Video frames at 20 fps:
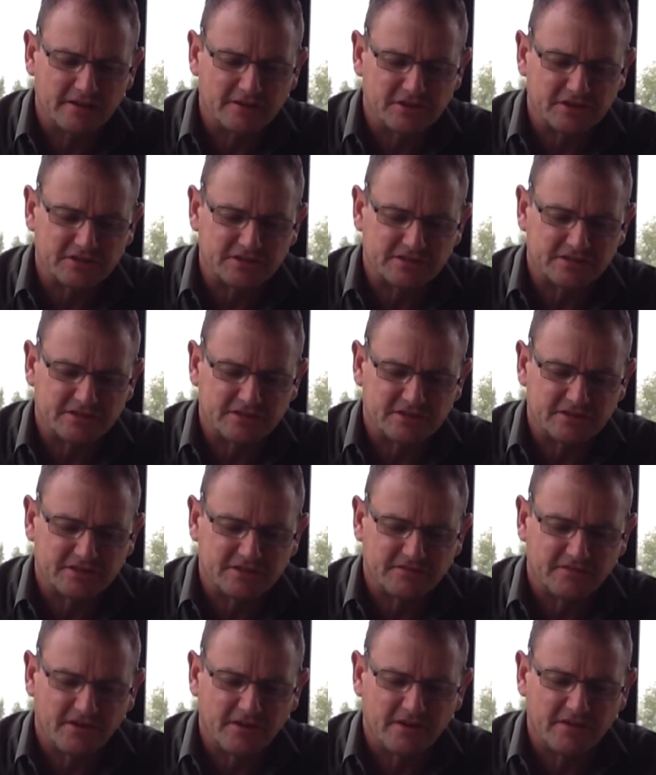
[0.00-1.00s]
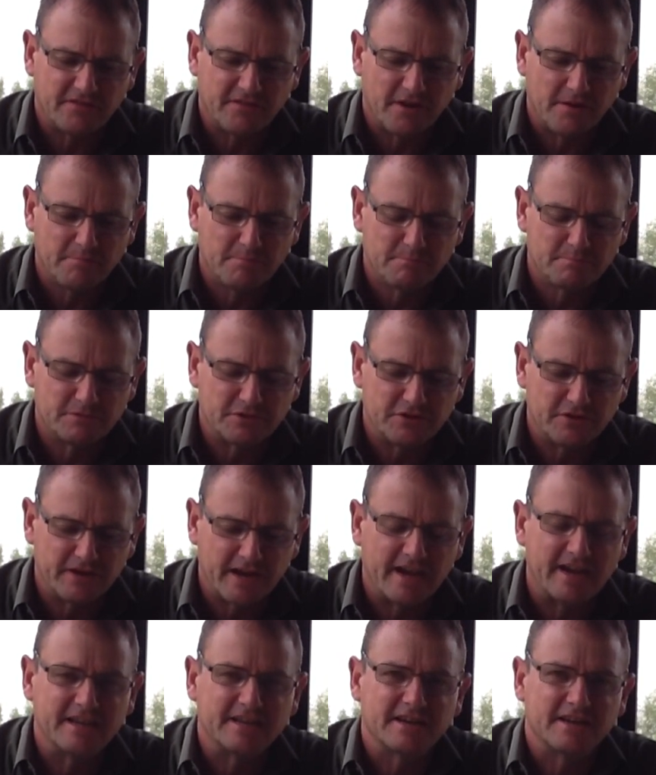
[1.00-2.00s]
just if I'm
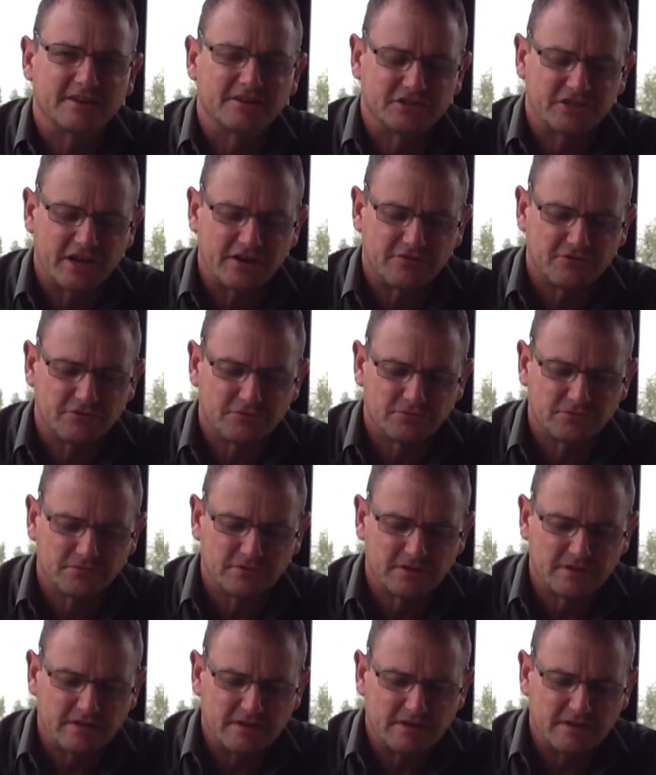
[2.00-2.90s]
doing any kind of general